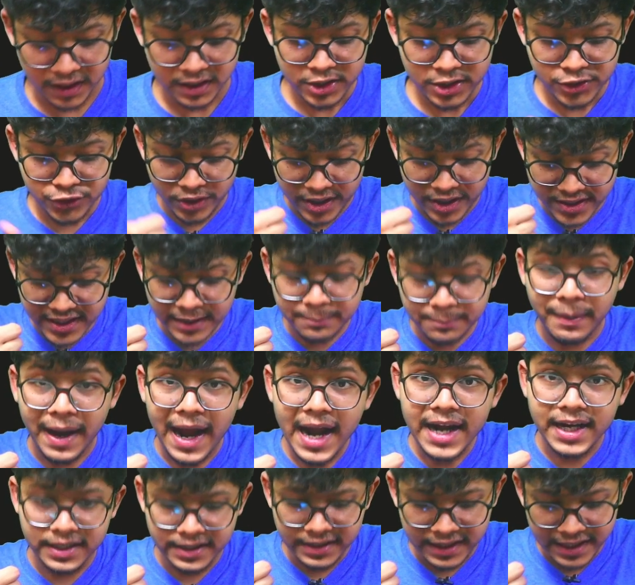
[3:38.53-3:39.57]
So is it
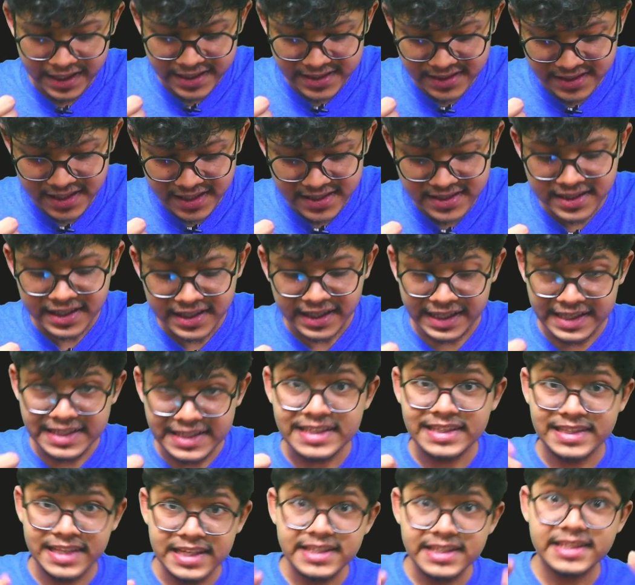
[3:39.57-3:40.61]
bad? Is
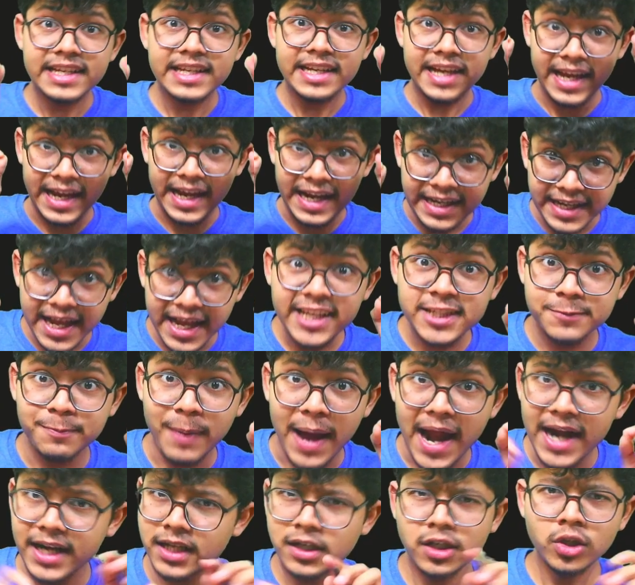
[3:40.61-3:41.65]
this index
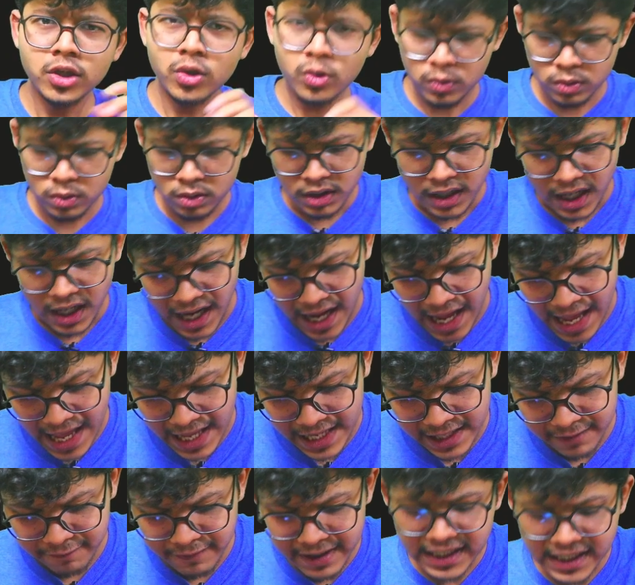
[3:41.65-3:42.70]
bad? No, I
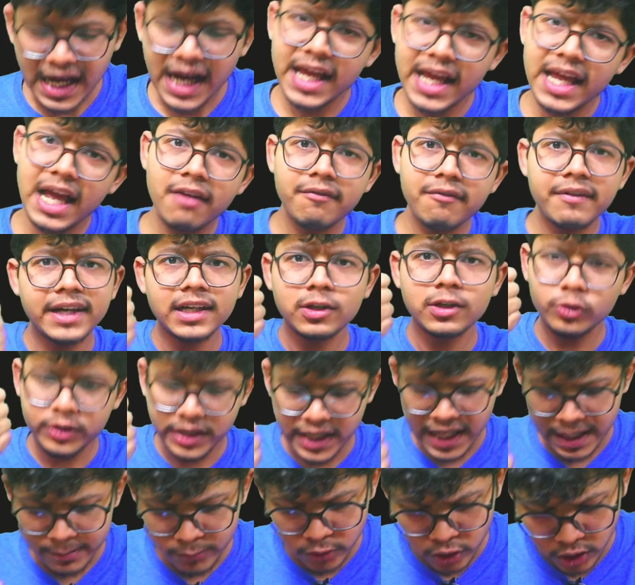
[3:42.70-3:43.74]
have 8. Okay,
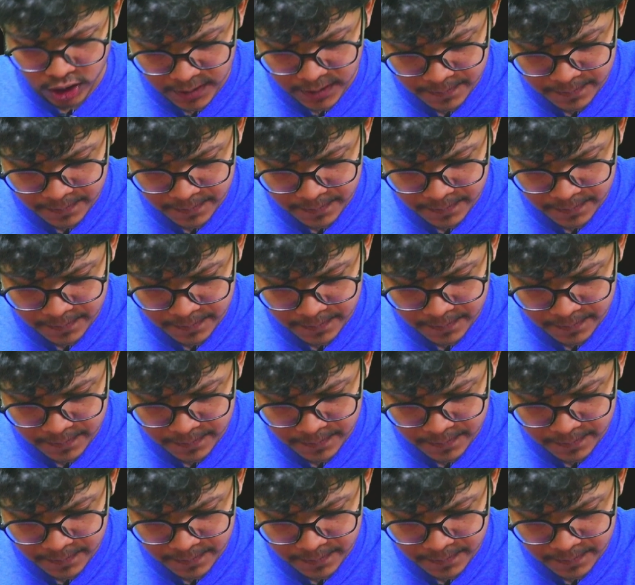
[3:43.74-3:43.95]
I'm good.